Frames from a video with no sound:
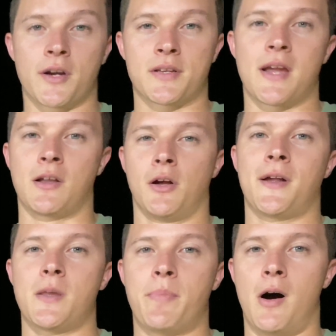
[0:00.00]
to take a look
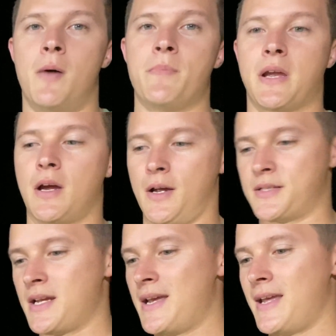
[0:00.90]
at the pump
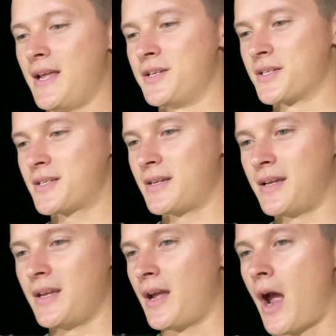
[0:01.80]
because
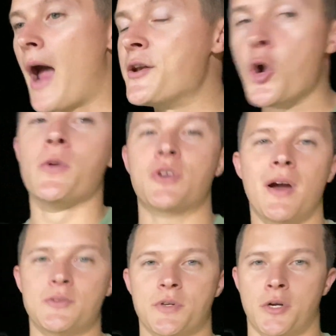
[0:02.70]
I knew the
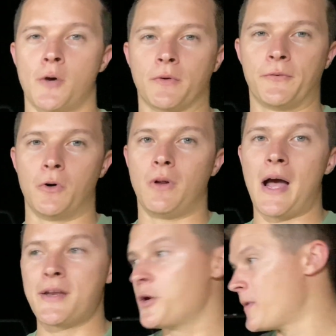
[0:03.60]
trans wasn't over full.
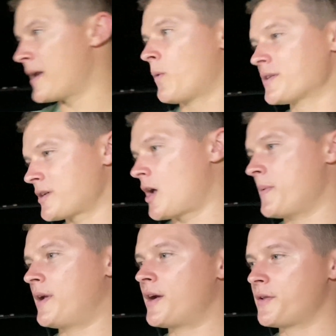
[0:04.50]
I knew that it wasn't
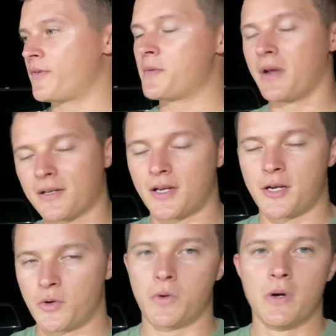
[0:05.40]
coming out of the vent because I
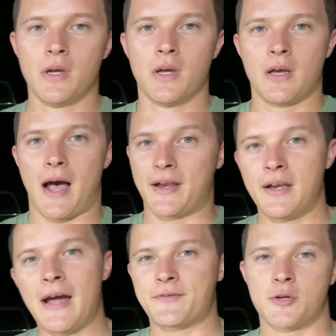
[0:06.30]
knew I
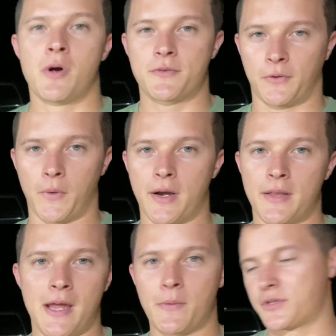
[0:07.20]
didn't have too much fluid in
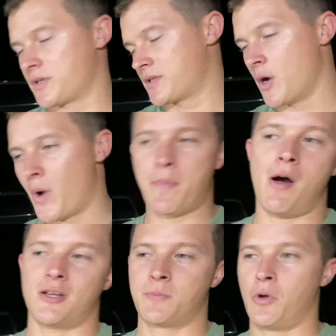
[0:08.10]
it. That was just no way
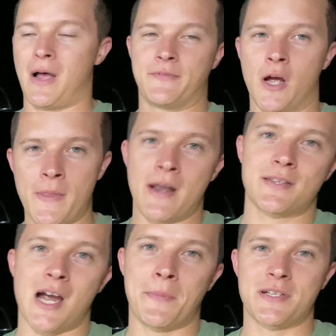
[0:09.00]
possible. I've done that a
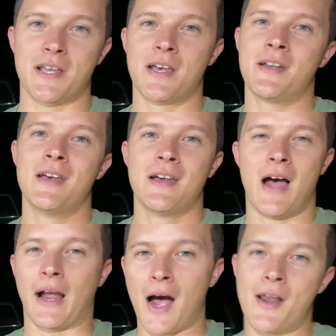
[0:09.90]
time or 10.
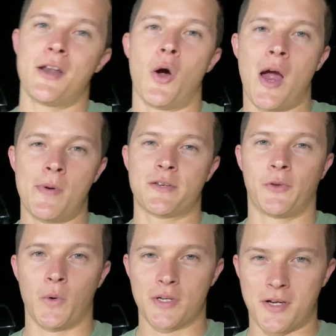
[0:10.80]
I kind of know how much
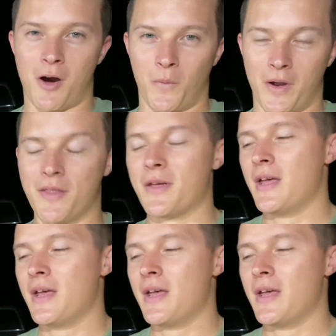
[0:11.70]
fluid to start with.